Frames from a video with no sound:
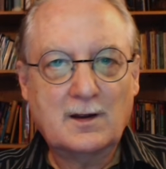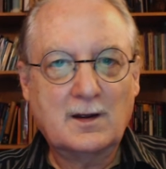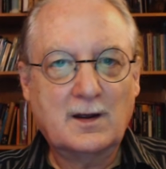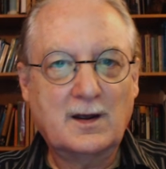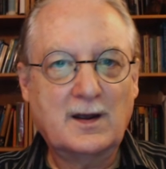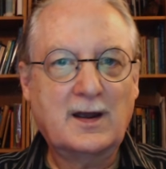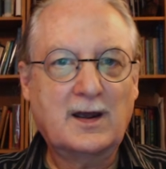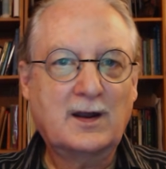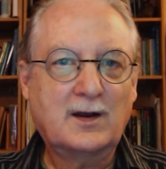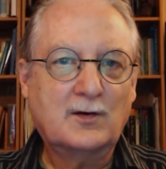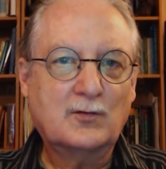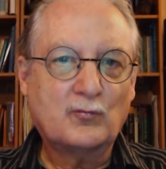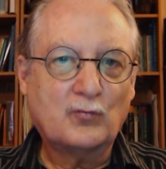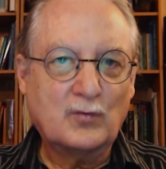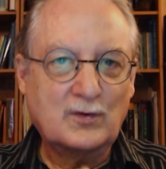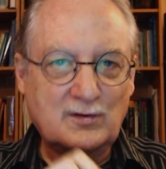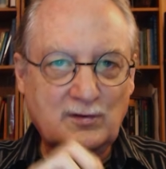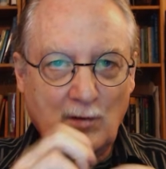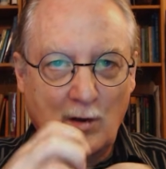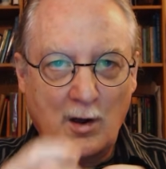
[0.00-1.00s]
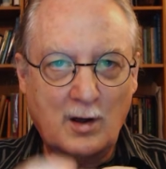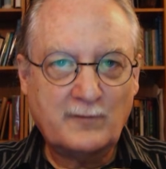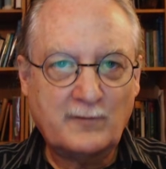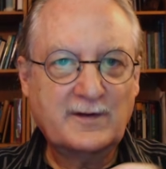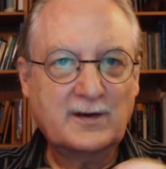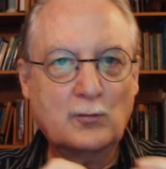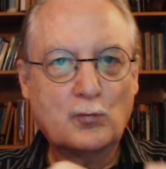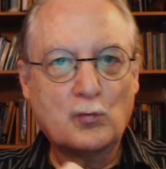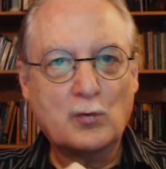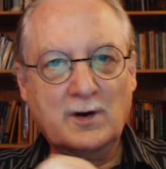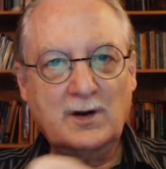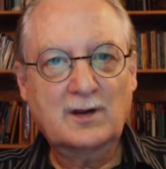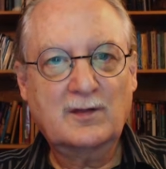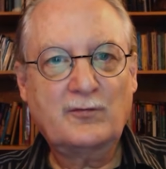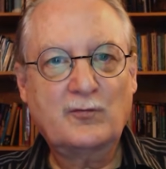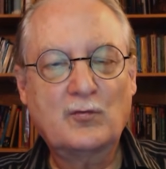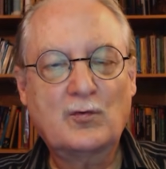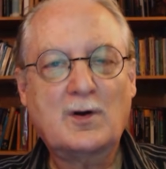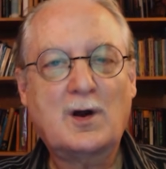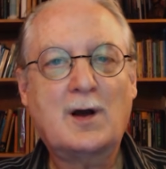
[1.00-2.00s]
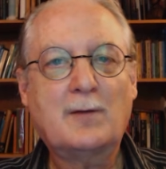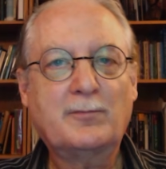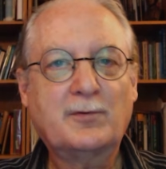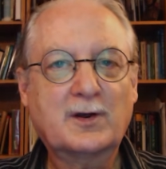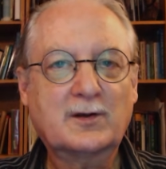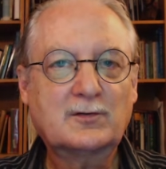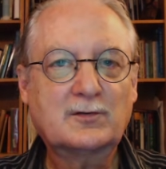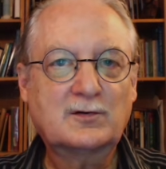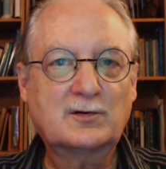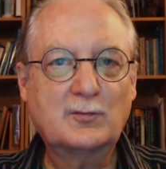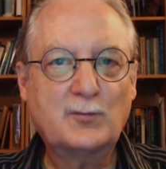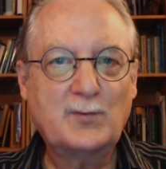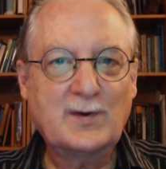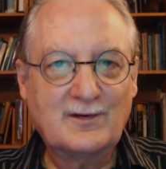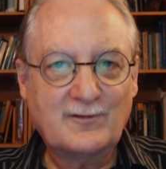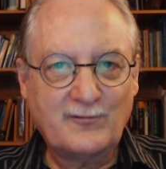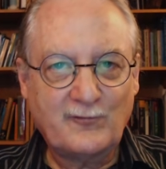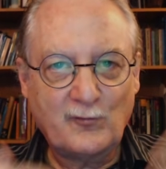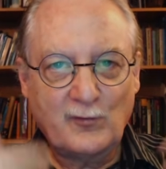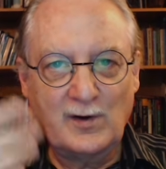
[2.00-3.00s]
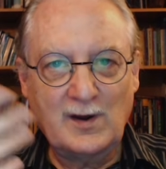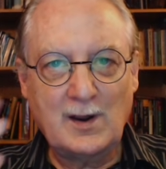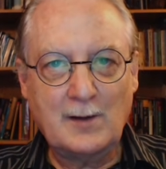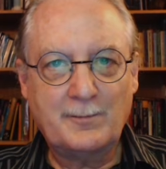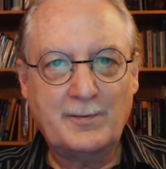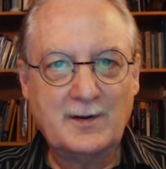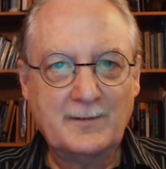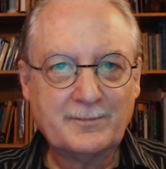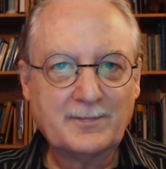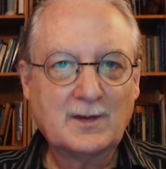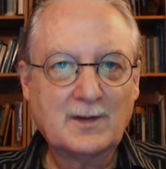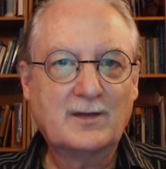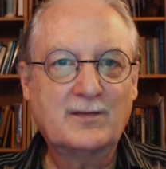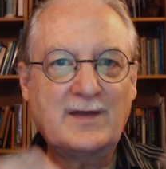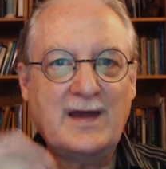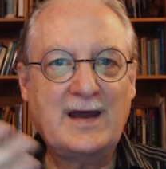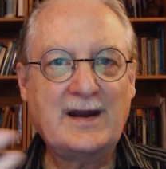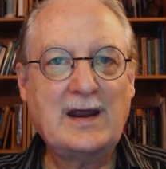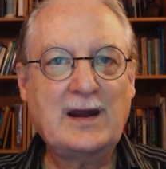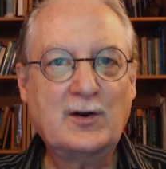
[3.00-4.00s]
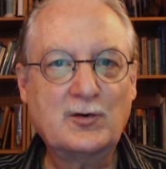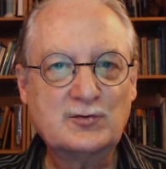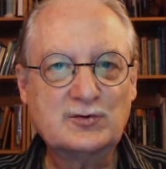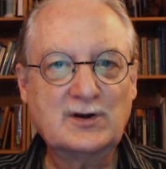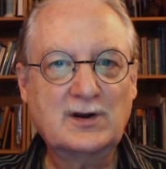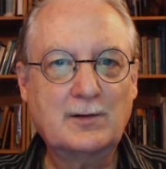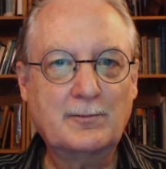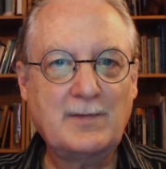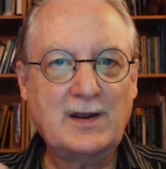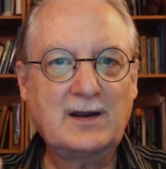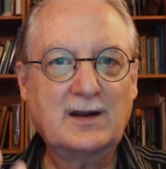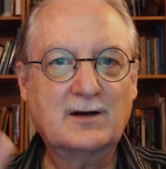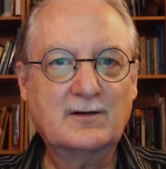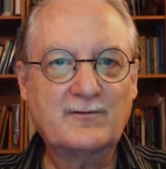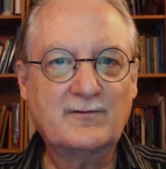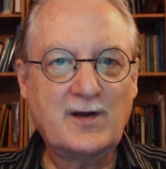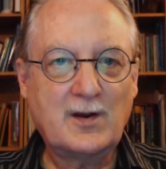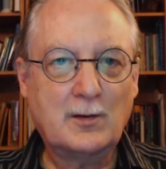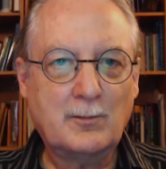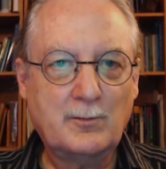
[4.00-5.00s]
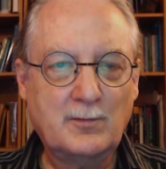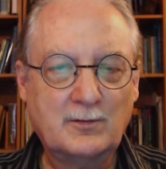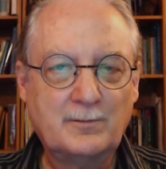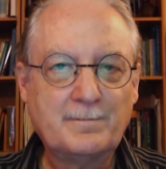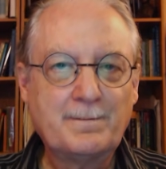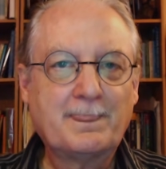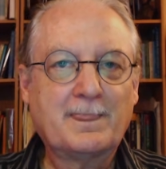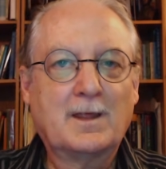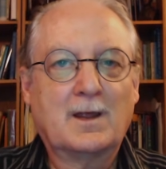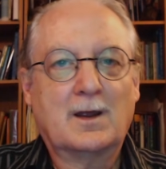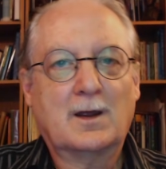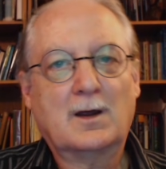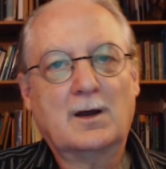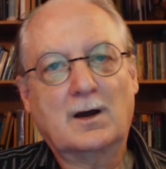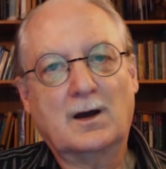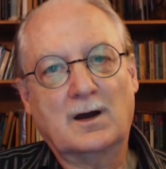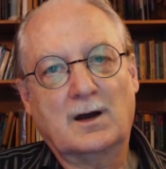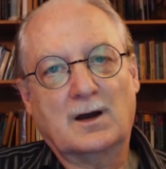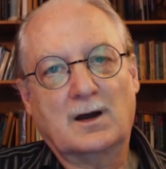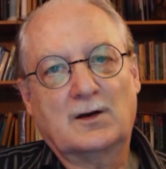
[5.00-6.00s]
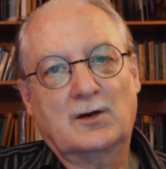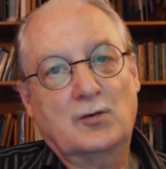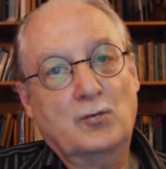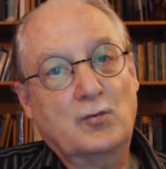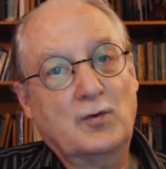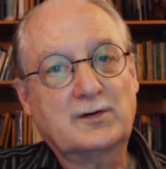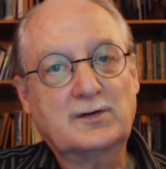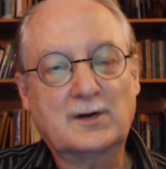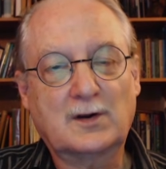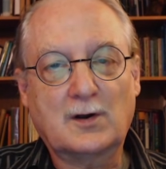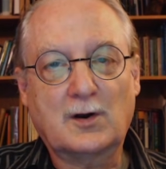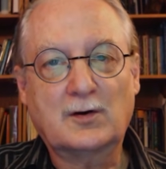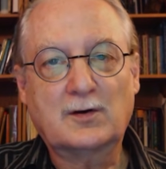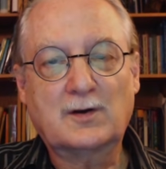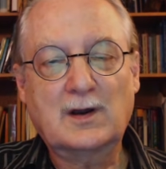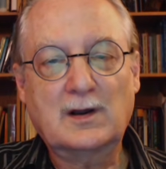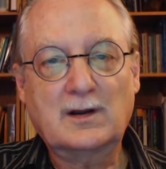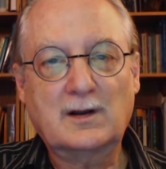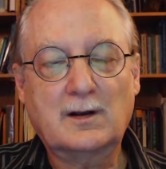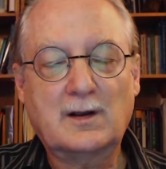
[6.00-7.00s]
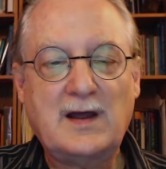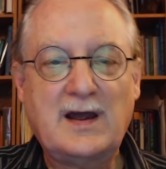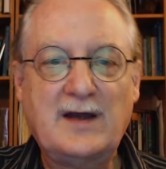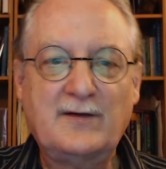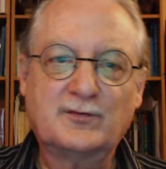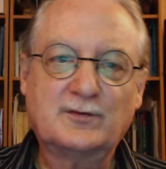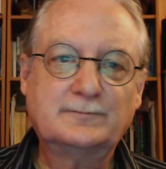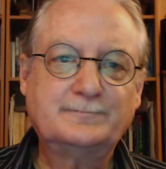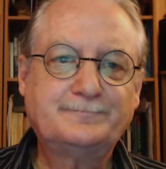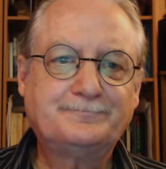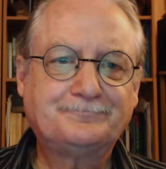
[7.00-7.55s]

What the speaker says: and resolving, working through complexes so we can free up that energy and make it available to us in our daily lives.